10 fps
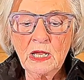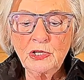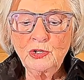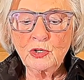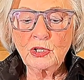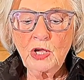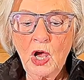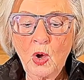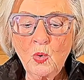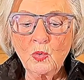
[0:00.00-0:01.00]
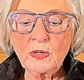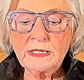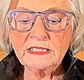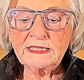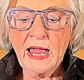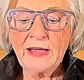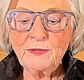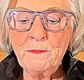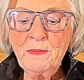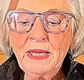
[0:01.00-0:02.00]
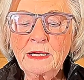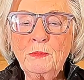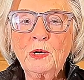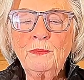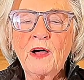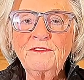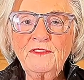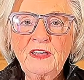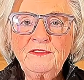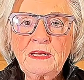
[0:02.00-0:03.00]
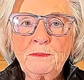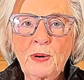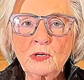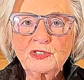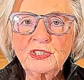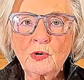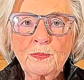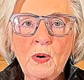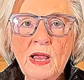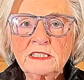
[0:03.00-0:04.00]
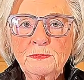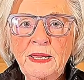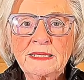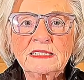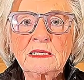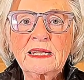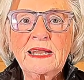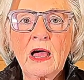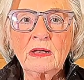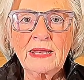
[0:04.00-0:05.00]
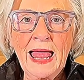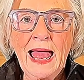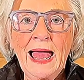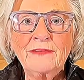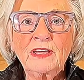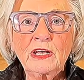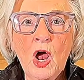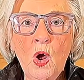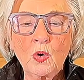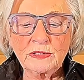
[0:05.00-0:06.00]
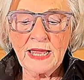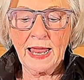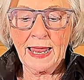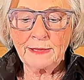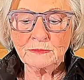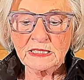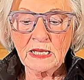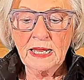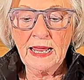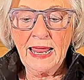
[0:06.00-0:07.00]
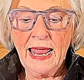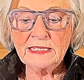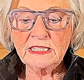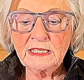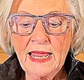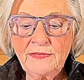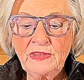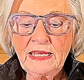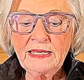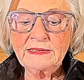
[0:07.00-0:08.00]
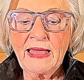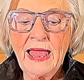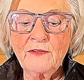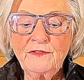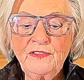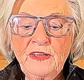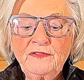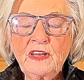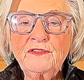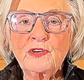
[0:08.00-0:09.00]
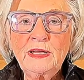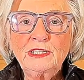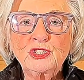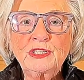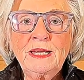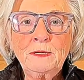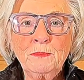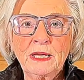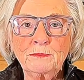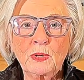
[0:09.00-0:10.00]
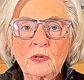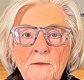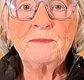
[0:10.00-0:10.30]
Your goal is to have a minimum of 50 personal prospects alive at all times. And then to have 50 for each team member.